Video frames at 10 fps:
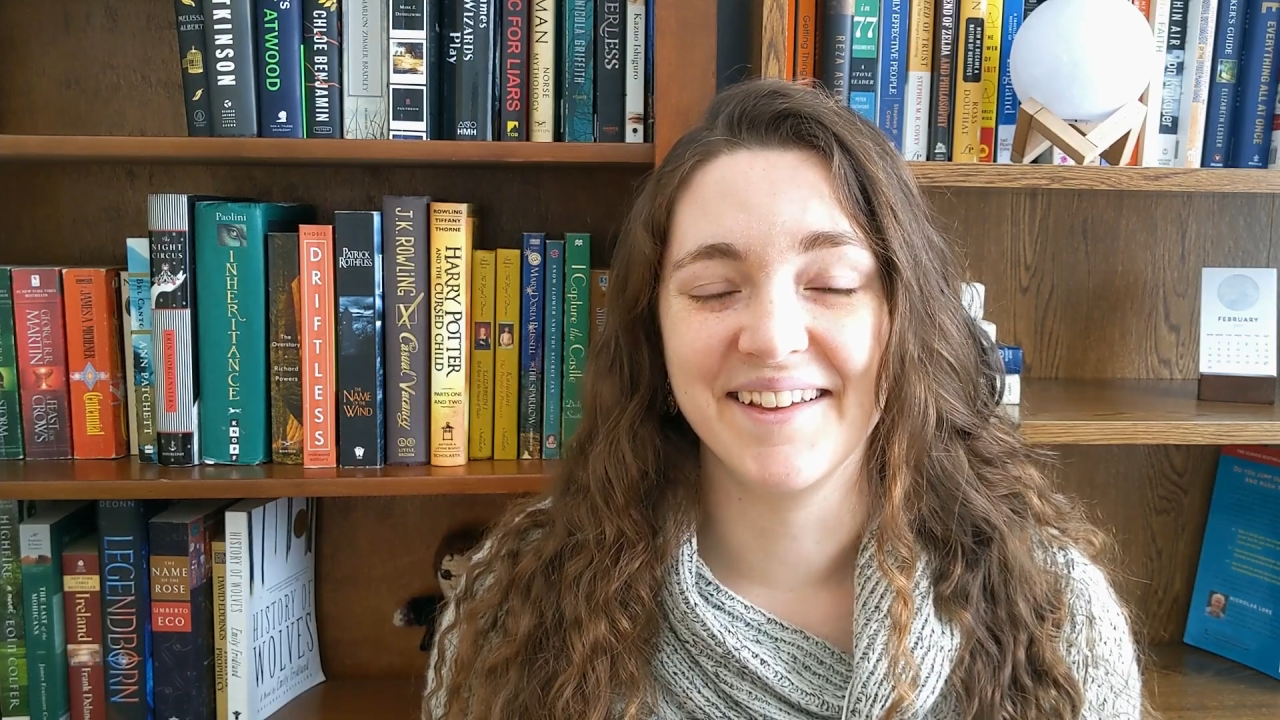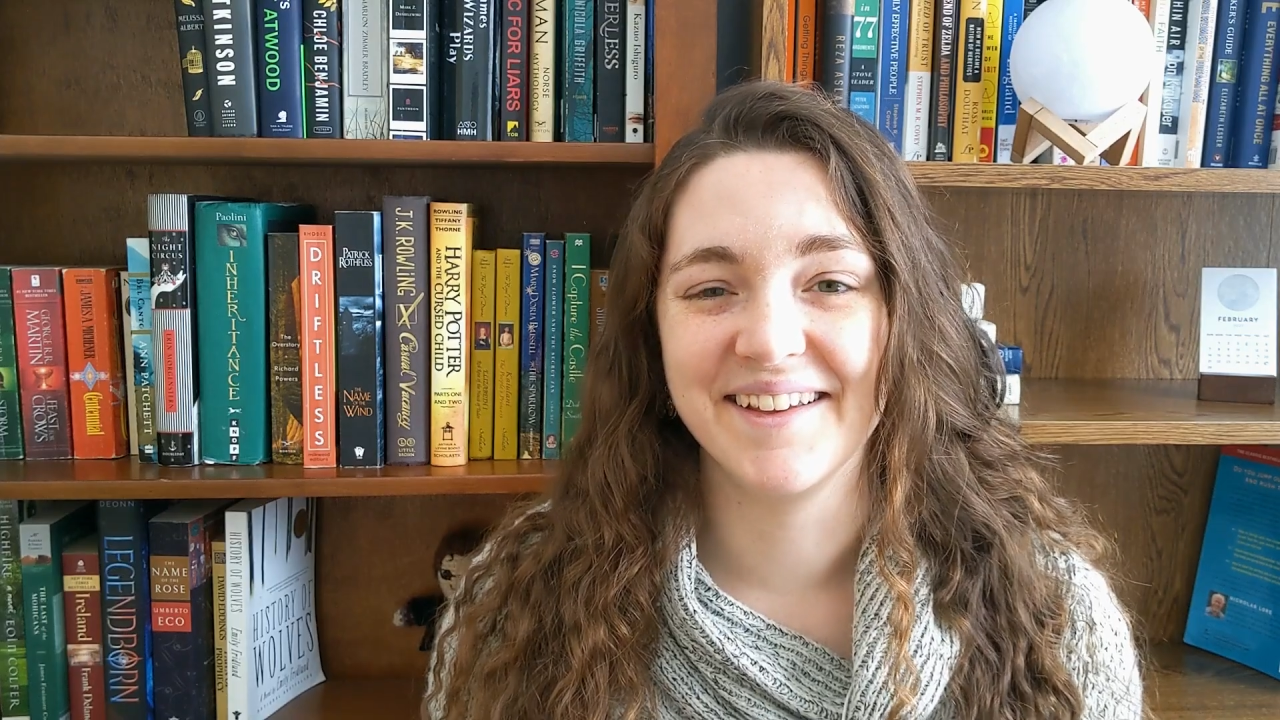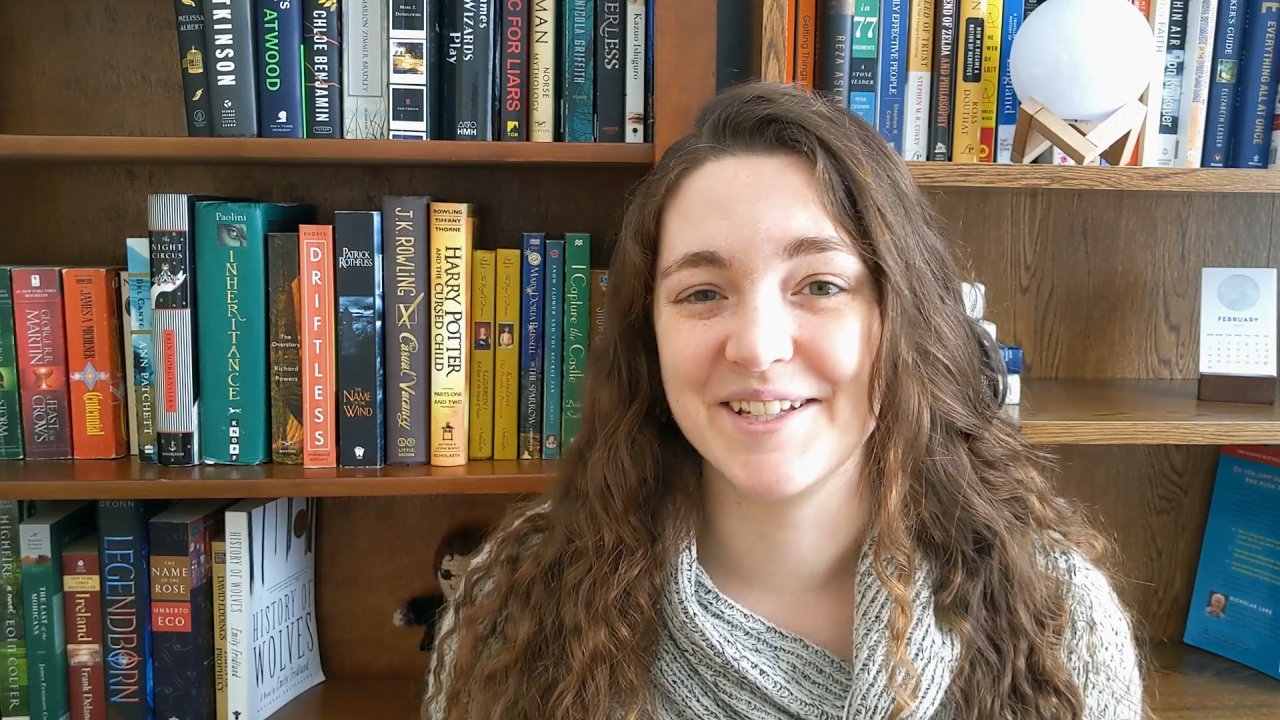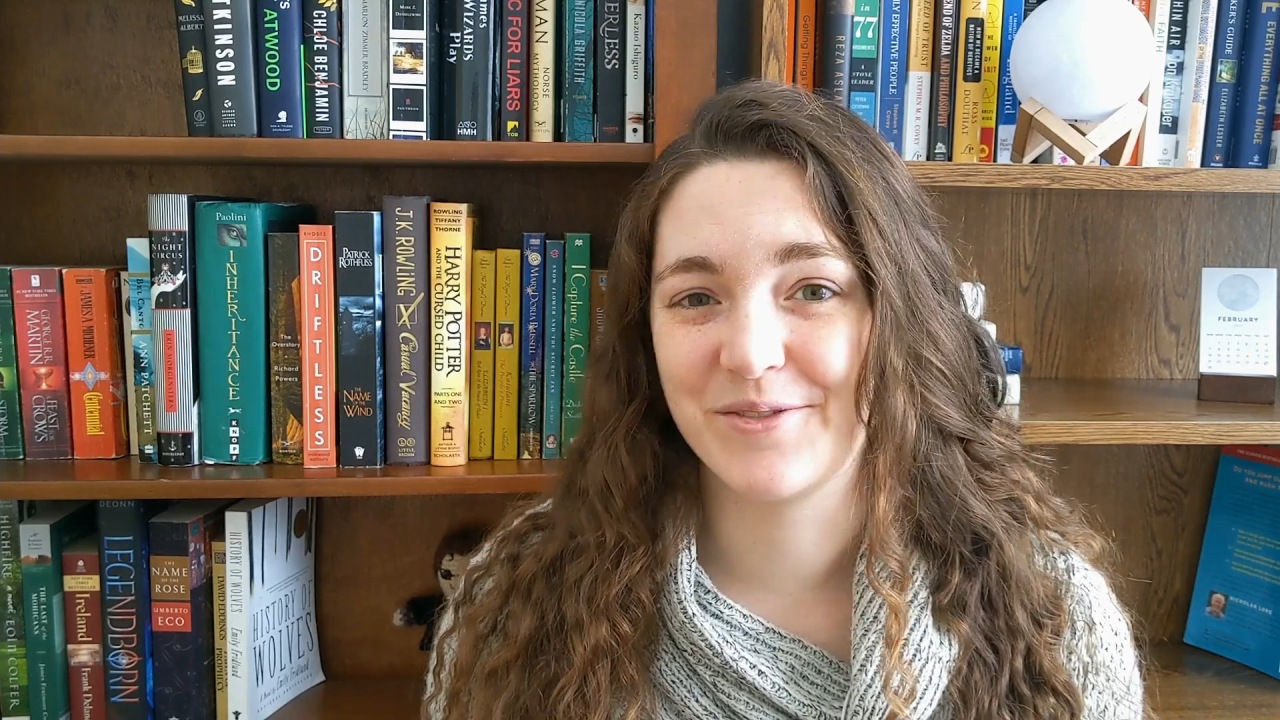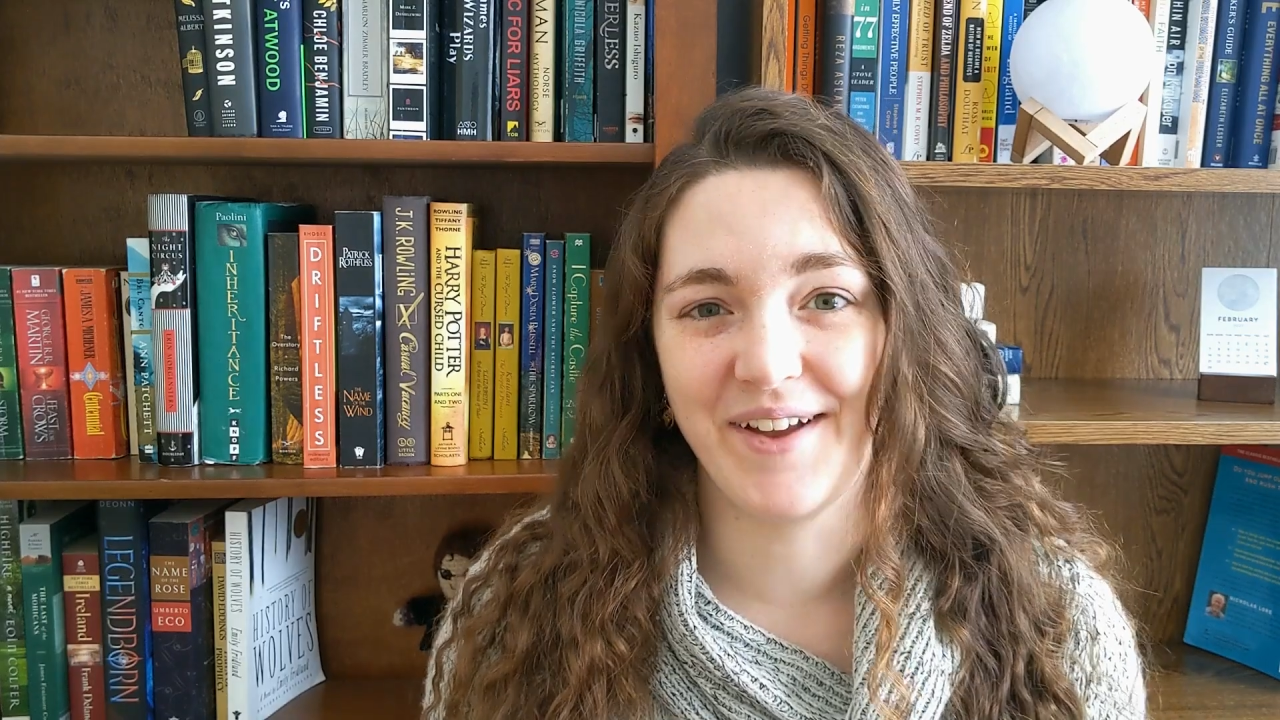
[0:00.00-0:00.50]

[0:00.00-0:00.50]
is